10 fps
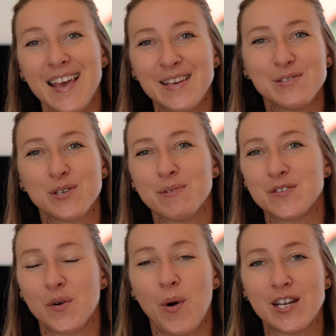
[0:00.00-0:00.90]
Thank you so
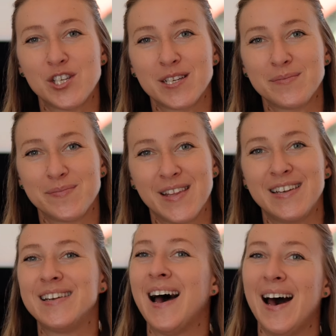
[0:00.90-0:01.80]
much for watching,
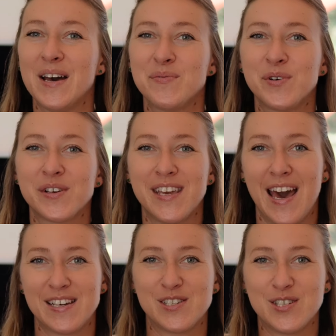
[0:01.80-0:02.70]
and I will
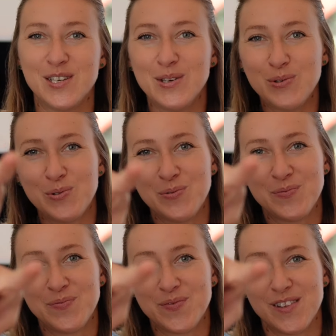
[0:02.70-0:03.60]
catch you
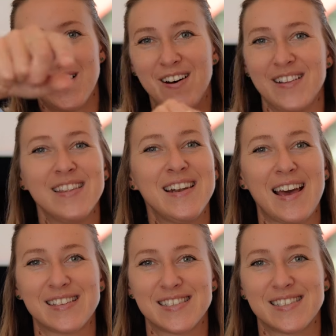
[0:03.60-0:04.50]
on the
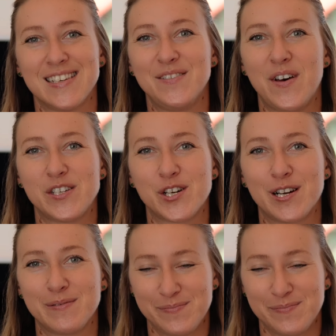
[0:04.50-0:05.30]
next adventure.